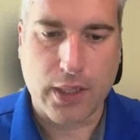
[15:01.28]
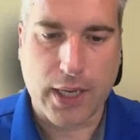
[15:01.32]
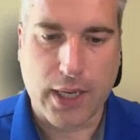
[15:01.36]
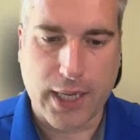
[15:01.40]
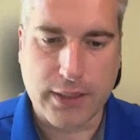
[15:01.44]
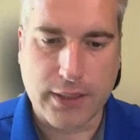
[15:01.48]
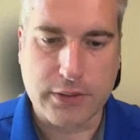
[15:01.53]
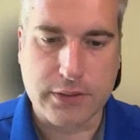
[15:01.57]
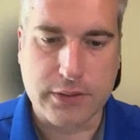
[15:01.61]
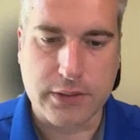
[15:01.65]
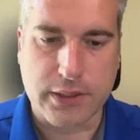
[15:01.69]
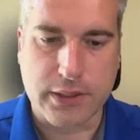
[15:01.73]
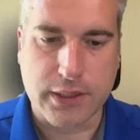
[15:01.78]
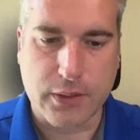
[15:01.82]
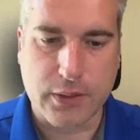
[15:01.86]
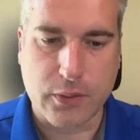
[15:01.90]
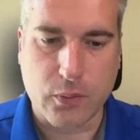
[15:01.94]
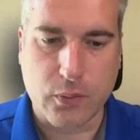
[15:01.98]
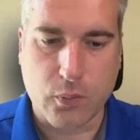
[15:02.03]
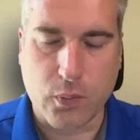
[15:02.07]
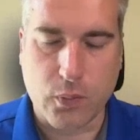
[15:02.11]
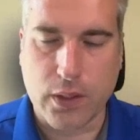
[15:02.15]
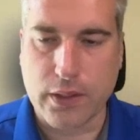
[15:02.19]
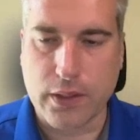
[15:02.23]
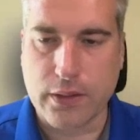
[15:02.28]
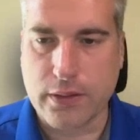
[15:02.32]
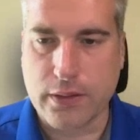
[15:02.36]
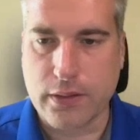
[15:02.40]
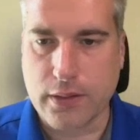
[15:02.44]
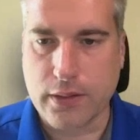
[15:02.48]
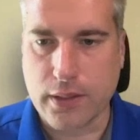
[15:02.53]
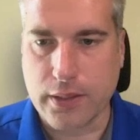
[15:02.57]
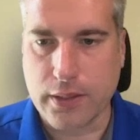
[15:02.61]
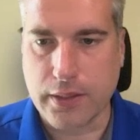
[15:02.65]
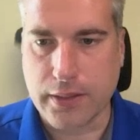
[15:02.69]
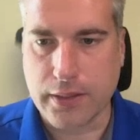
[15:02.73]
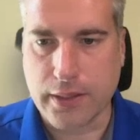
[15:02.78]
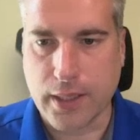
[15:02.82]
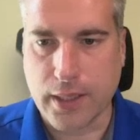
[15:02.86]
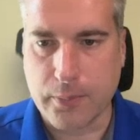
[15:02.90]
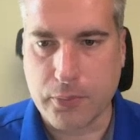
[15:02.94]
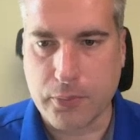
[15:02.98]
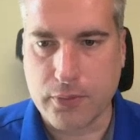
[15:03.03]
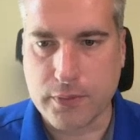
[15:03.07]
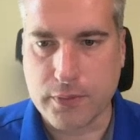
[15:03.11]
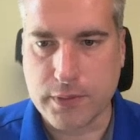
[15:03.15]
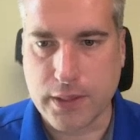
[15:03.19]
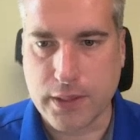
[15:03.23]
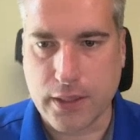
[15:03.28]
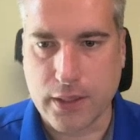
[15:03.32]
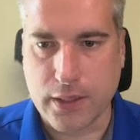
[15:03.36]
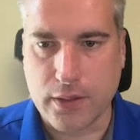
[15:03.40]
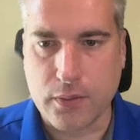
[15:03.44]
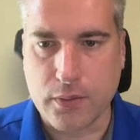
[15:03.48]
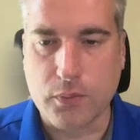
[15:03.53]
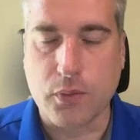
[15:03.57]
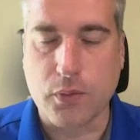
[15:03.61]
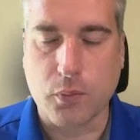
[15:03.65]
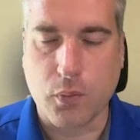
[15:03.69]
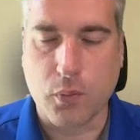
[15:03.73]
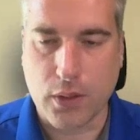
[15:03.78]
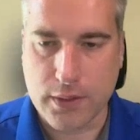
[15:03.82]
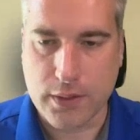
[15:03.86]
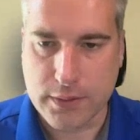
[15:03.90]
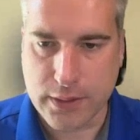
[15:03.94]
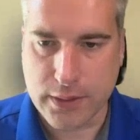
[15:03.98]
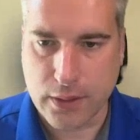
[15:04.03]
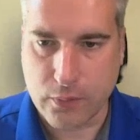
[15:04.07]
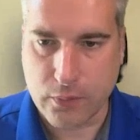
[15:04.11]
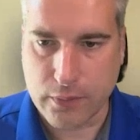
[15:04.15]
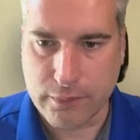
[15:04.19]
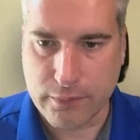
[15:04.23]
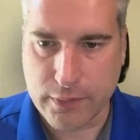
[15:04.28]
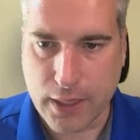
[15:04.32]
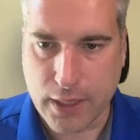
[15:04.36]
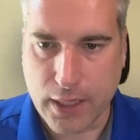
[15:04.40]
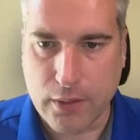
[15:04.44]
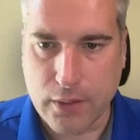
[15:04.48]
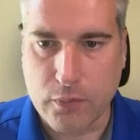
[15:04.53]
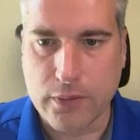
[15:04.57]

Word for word: actually, with the one sale we've got,